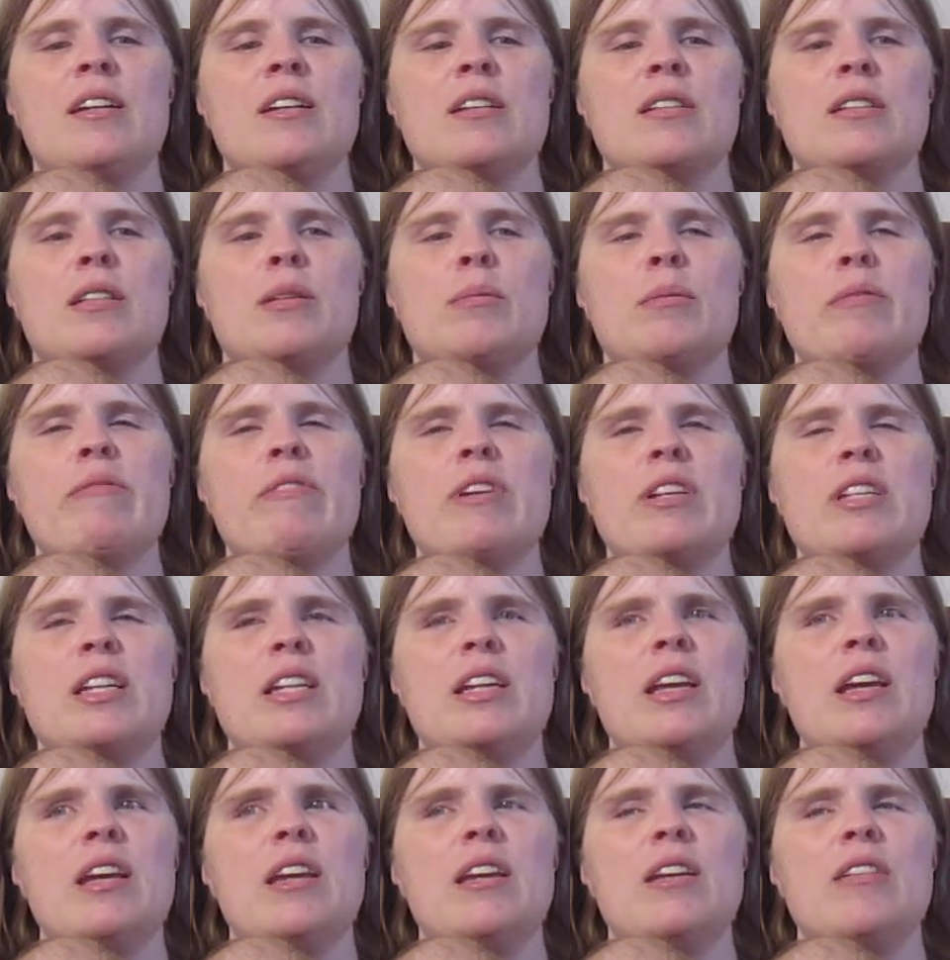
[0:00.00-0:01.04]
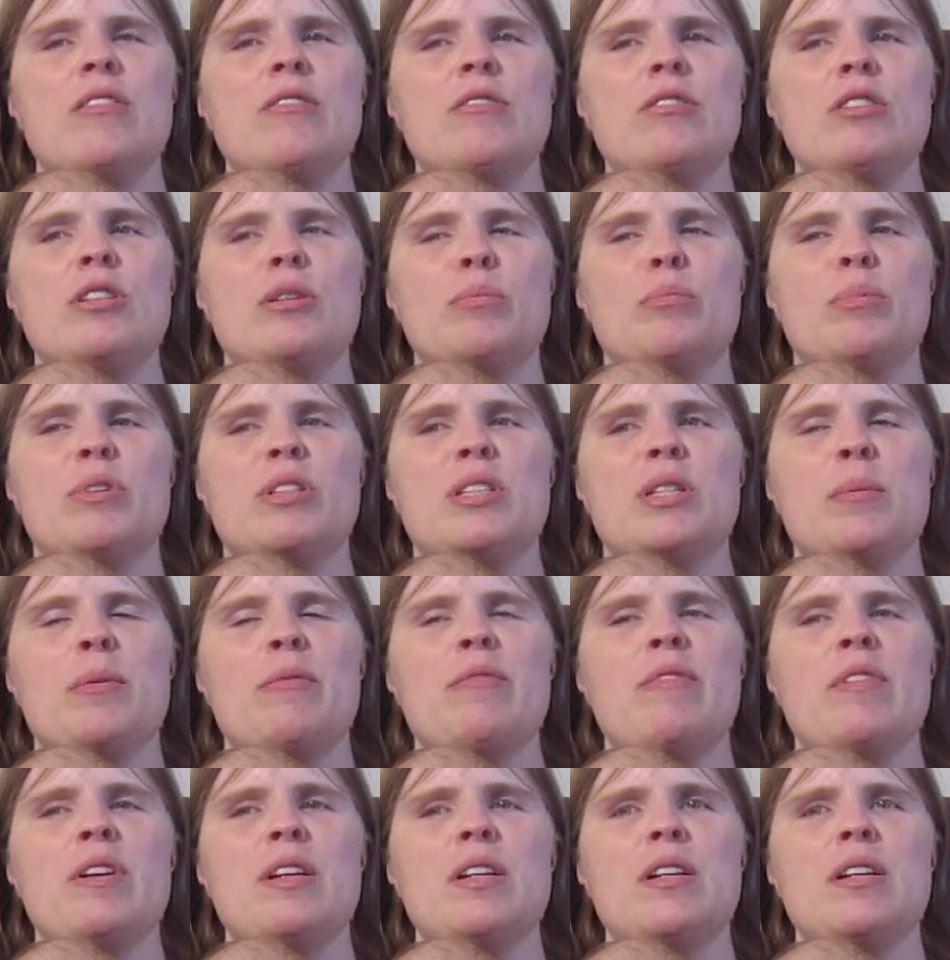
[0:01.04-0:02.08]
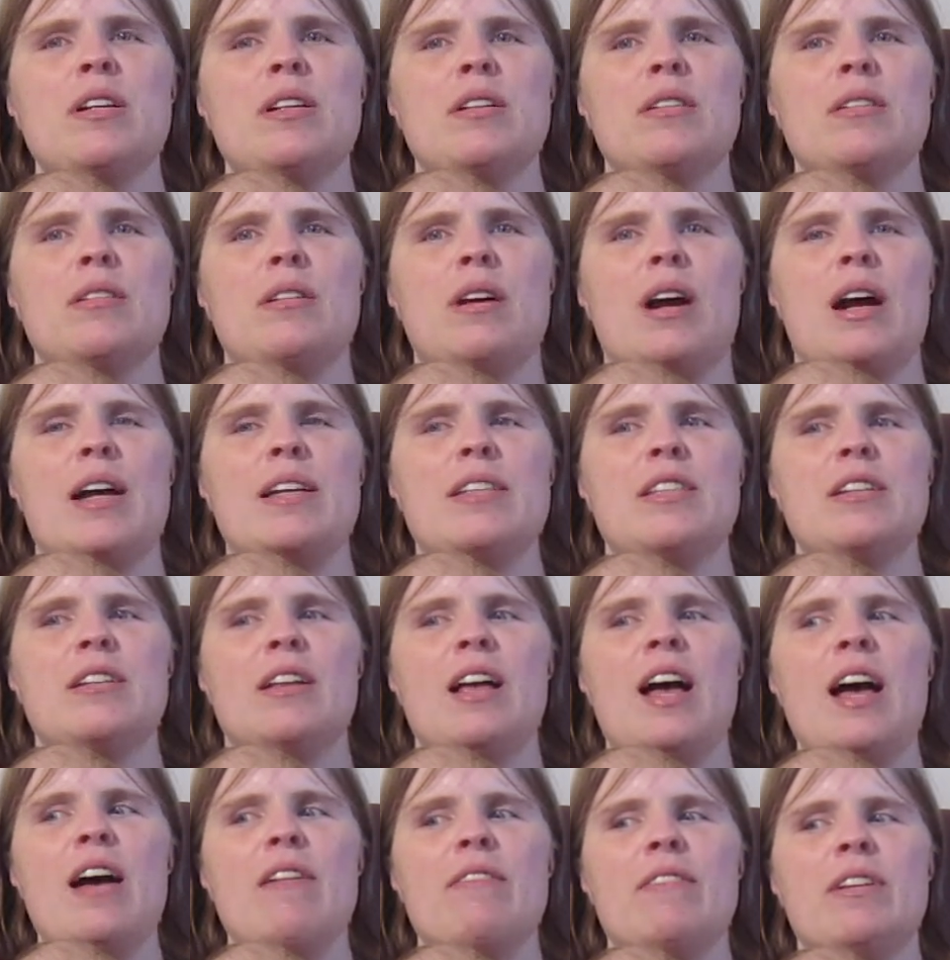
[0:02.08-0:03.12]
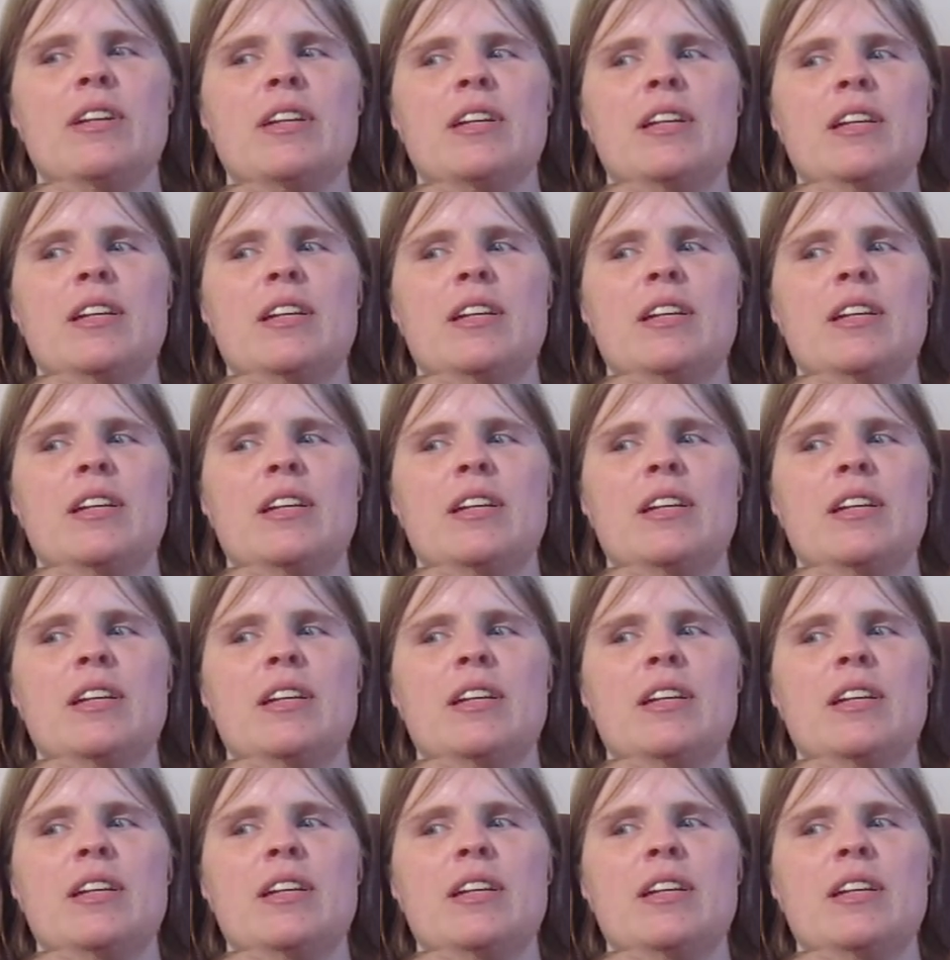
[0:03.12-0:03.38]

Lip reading: Some of it did get used, but some of it I still have.